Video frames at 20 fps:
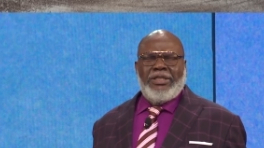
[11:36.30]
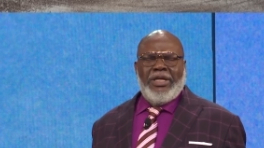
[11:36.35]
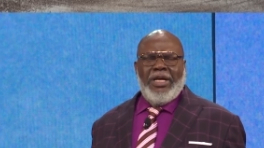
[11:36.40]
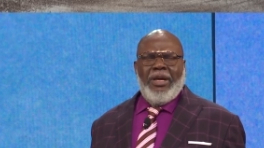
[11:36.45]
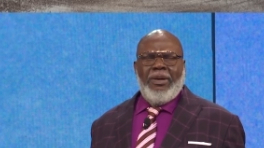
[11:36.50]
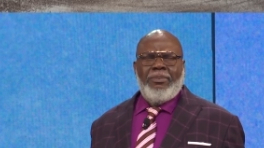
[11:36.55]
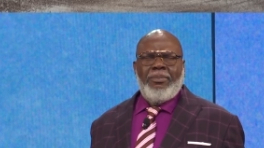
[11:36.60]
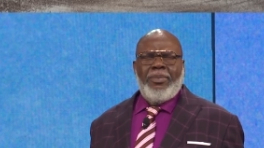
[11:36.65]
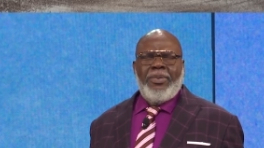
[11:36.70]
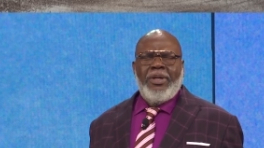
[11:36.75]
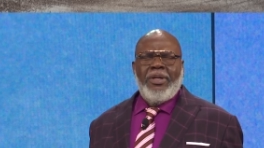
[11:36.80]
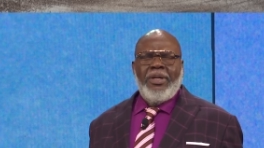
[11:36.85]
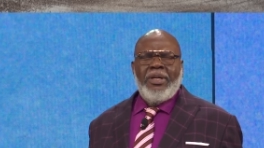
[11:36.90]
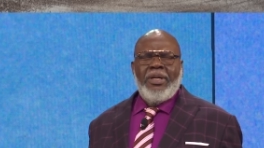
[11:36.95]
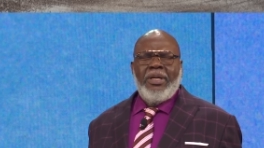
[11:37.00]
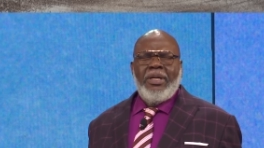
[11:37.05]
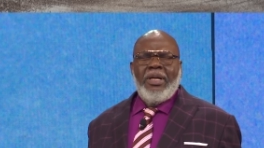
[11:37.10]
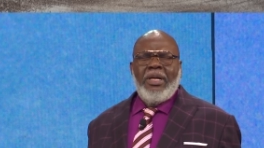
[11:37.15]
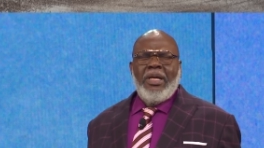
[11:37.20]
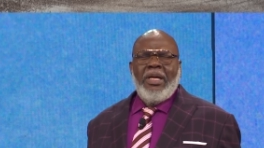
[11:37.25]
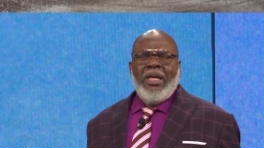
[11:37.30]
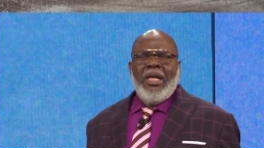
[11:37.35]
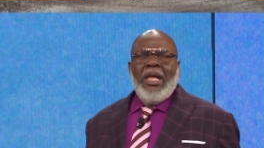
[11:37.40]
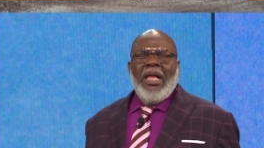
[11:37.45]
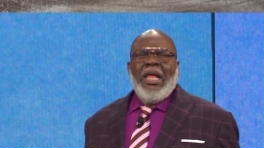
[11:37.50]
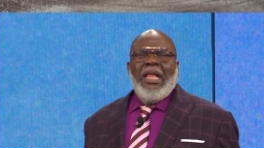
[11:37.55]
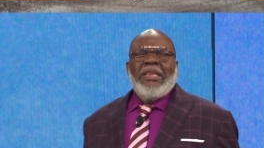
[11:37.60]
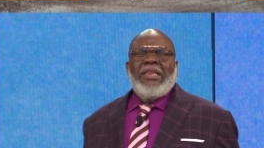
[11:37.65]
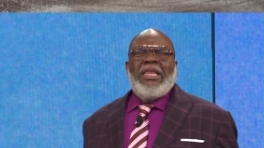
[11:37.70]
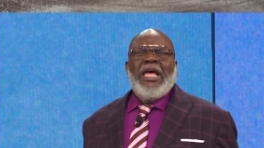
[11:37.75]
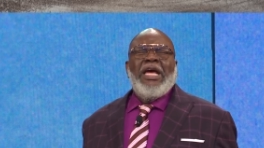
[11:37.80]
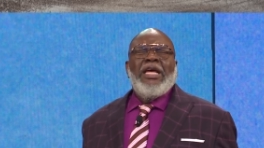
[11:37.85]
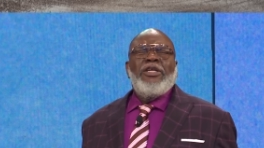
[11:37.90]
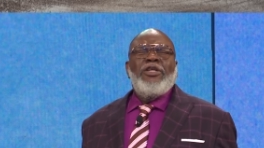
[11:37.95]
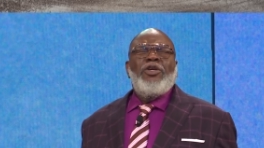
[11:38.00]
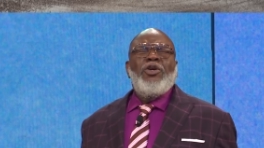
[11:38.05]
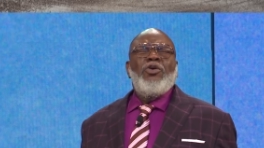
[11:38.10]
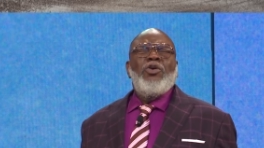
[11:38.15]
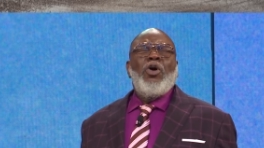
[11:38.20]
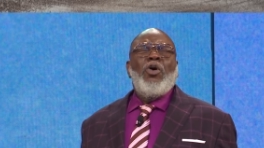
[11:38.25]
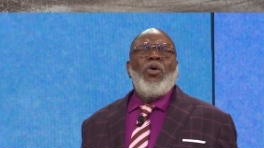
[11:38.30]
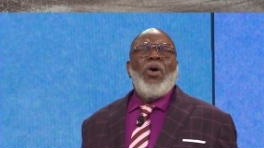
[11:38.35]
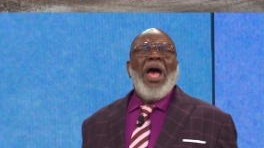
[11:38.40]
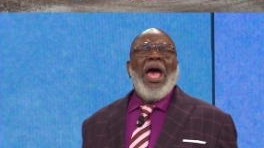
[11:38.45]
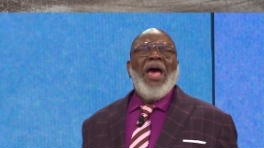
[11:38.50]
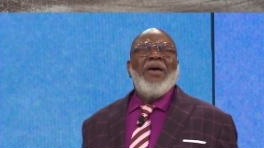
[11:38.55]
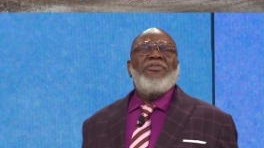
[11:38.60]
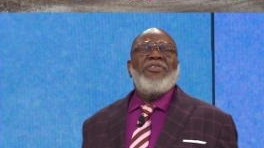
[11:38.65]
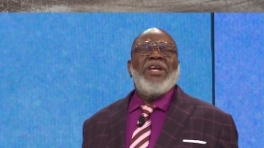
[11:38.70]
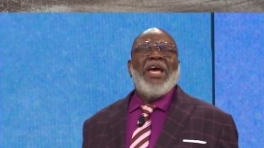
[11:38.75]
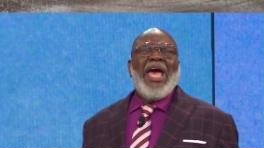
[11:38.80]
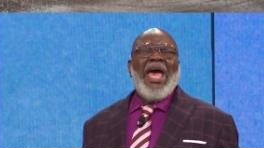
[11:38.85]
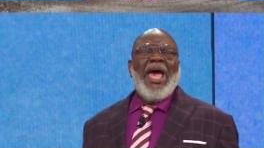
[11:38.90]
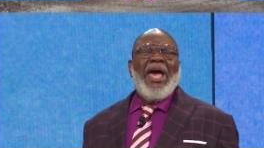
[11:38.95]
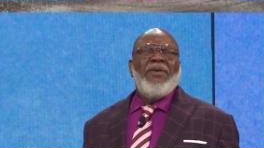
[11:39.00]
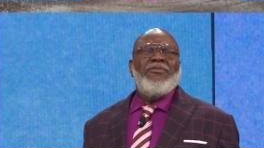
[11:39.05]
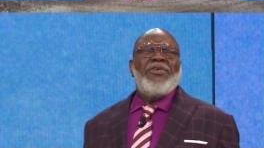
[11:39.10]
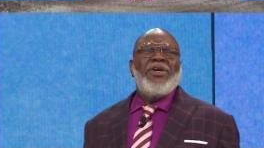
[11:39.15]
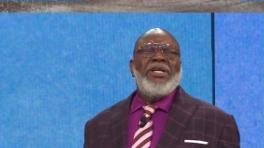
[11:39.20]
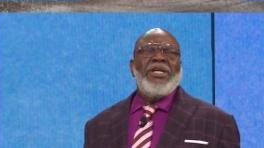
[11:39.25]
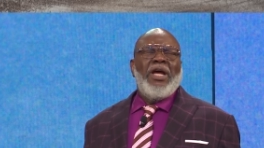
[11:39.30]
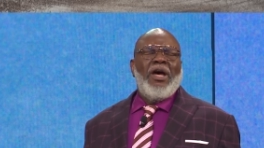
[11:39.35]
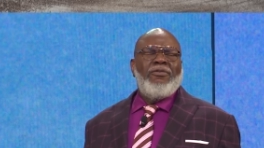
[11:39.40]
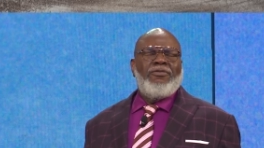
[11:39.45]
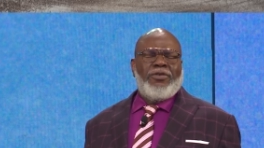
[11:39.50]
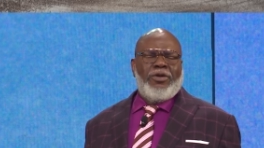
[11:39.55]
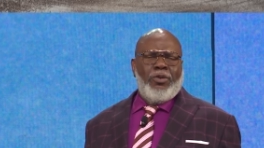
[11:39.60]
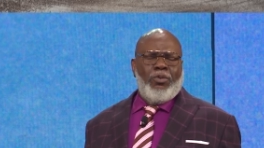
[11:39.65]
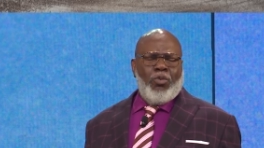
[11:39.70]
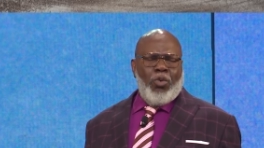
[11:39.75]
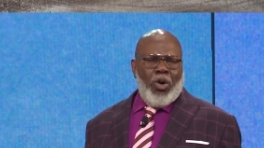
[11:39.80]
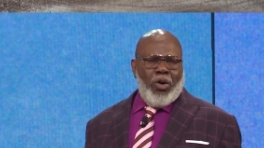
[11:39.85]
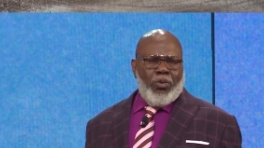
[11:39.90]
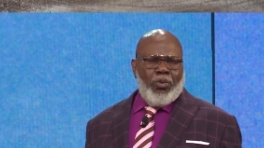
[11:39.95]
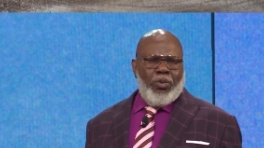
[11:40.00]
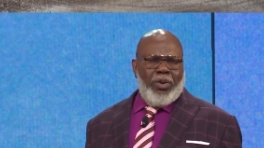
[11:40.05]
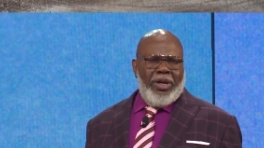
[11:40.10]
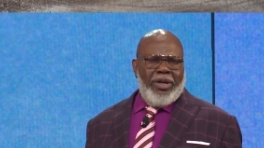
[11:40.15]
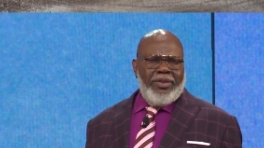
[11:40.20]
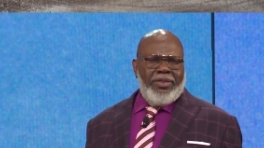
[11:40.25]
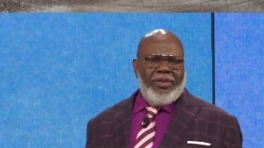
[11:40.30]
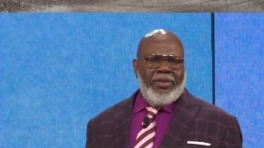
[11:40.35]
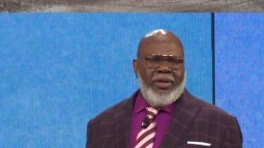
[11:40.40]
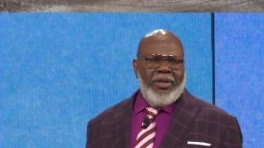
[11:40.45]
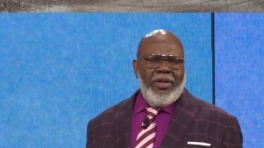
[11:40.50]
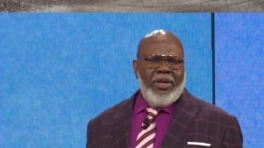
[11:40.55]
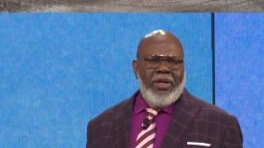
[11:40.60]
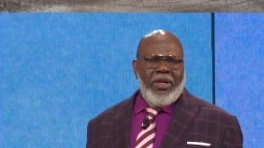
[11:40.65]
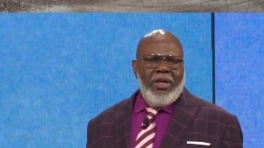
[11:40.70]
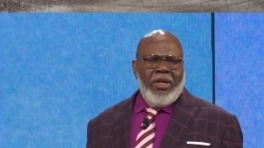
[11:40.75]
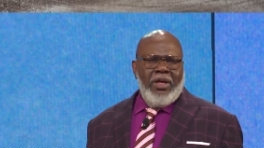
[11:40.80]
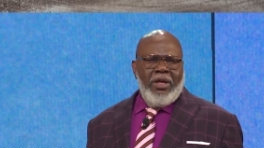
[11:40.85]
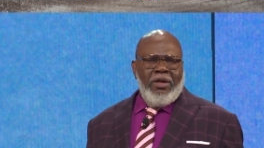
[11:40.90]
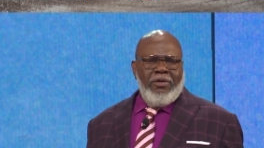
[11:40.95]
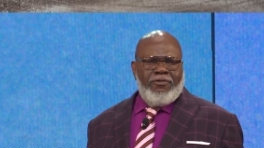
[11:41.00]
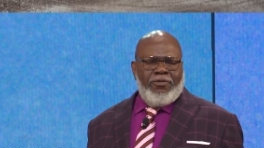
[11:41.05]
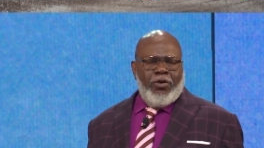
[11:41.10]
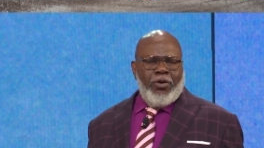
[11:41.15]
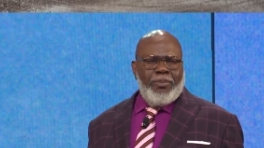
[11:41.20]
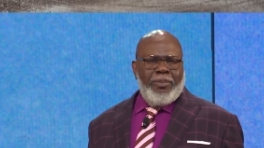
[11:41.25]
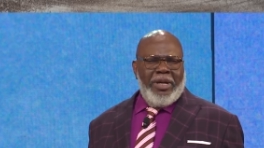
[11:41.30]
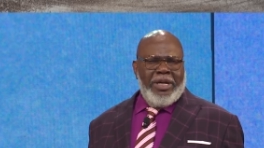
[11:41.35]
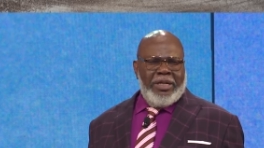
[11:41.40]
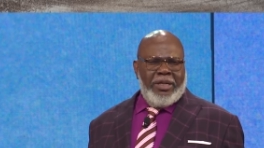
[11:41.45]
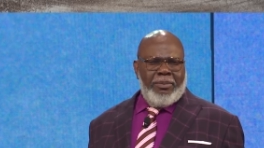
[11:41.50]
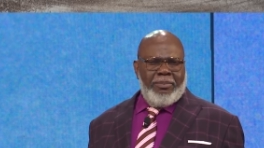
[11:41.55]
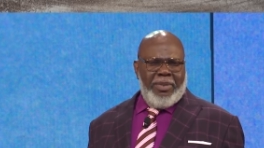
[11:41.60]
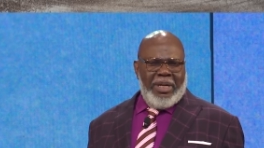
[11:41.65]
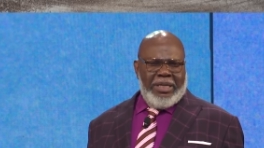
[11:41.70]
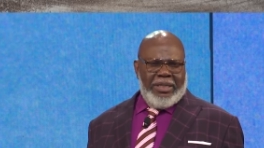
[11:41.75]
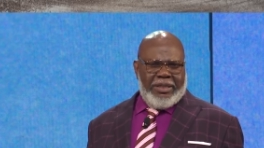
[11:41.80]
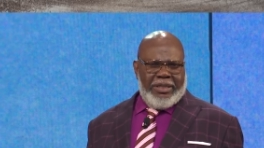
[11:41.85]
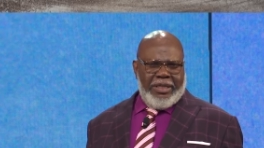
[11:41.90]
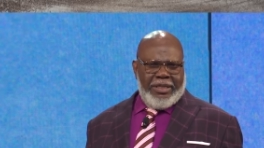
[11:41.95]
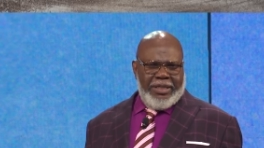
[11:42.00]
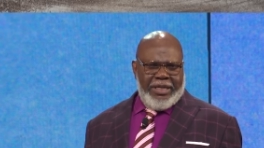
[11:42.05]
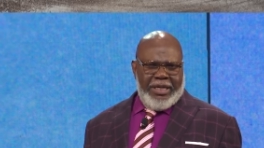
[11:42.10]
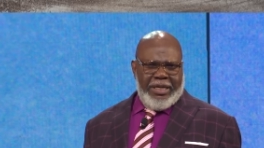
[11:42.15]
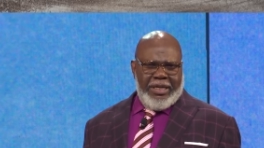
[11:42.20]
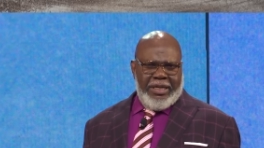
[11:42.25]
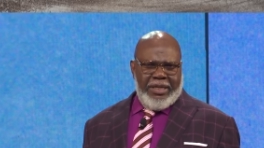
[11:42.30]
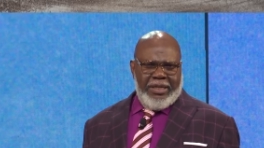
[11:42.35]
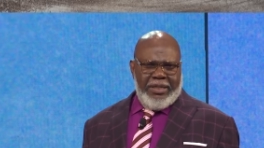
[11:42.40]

them that you don't have to have enough to work with for me to meet the need.